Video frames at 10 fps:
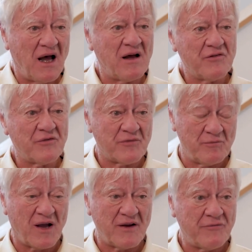of
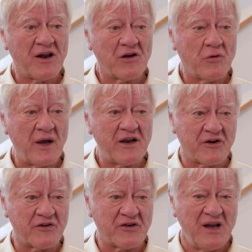my fellow
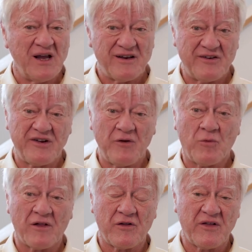Quakers to see
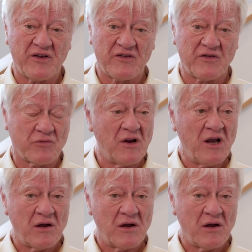whether this is